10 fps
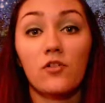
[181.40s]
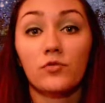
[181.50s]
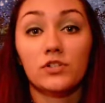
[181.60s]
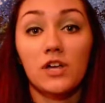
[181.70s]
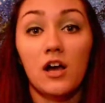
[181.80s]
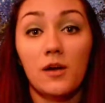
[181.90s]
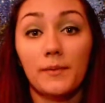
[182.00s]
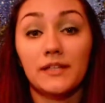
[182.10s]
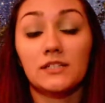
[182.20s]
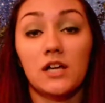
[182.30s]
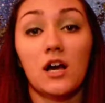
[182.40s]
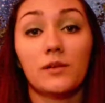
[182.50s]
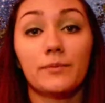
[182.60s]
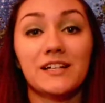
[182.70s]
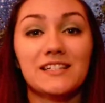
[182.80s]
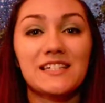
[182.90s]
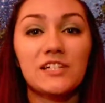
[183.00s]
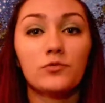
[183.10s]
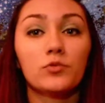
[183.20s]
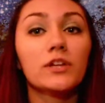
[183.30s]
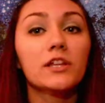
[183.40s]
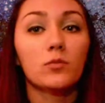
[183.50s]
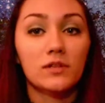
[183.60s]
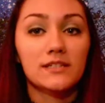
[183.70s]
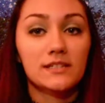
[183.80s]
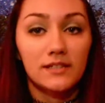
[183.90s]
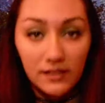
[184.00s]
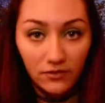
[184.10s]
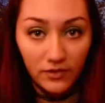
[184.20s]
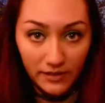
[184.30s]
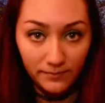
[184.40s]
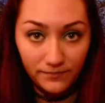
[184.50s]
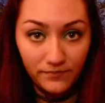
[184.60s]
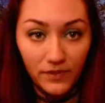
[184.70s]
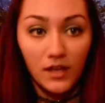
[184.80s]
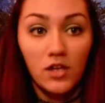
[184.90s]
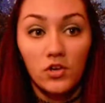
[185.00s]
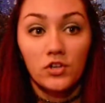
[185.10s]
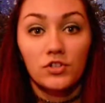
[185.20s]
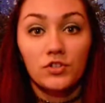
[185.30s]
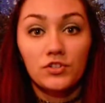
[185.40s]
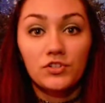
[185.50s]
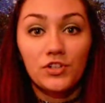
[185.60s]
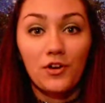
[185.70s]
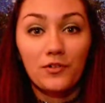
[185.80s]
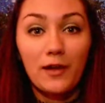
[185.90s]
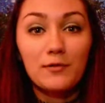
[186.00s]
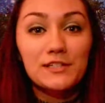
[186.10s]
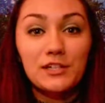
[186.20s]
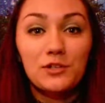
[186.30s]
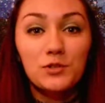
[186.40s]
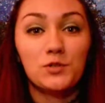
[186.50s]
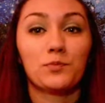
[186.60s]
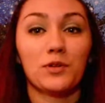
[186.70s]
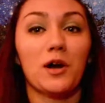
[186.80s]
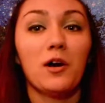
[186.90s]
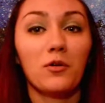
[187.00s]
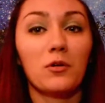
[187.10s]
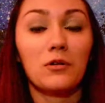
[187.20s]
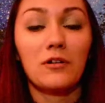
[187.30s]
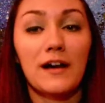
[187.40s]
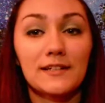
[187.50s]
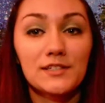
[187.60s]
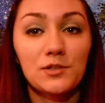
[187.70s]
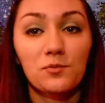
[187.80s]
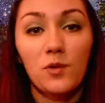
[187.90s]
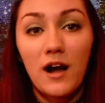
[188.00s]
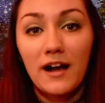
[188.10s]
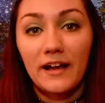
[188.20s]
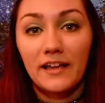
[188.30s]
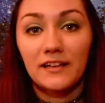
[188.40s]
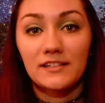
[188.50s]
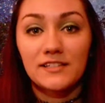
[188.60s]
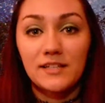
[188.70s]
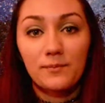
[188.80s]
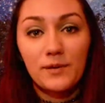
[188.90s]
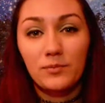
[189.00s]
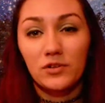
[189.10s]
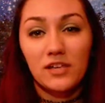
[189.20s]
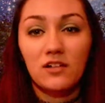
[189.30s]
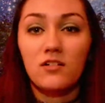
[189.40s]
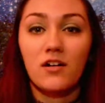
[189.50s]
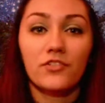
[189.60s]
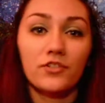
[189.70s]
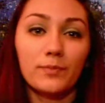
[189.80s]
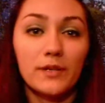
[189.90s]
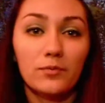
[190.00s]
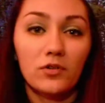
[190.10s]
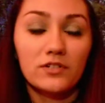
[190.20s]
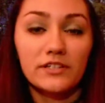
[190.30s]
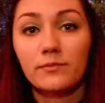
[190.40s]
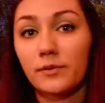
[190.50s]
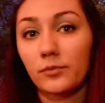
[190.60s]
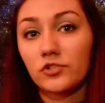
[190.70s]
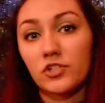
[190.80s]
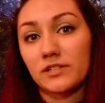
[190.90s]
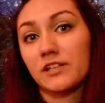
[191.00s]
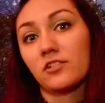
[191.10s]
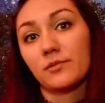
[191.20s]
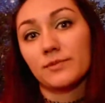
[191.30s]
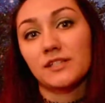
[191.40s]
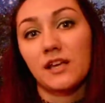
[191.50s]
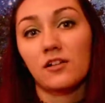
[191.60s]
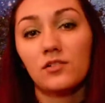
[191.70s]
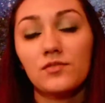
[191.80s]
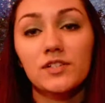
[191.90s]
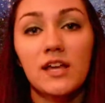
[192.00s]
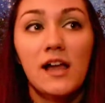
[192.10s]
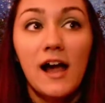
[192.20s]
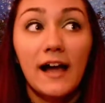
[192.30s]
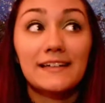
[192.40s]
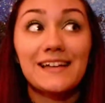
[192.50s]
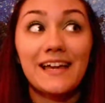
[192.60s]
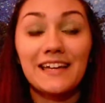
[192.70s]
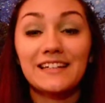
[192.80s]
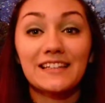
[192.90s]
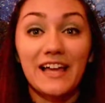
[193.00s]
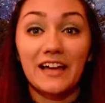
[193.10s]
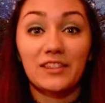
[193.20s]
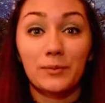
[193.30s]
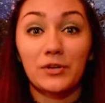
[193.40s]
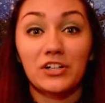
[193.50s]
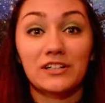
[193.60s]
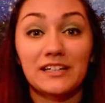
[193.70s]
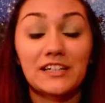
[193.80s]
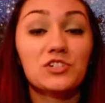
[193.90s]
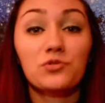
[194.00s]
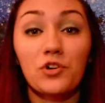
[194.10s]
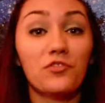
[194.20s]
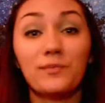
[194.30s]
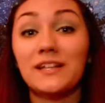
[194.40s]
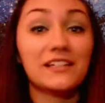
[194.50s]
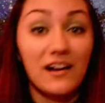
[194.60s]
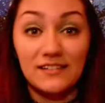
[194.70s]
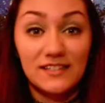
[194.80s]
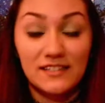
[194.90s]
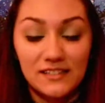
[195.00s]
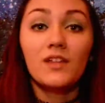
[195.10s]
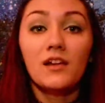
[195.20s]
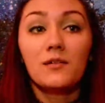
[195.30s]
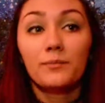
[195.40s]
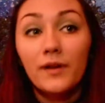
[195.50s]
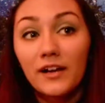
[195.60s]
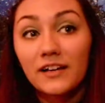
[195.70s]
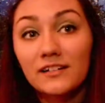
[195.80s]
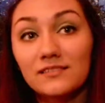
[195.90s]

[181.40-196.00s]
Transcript: for Tom and Don because he really wants to kill them. So that was a huge plot hole as to why some people kill other people and some people just kill themselves. I hated that in the book. Like, it drove me nuts. But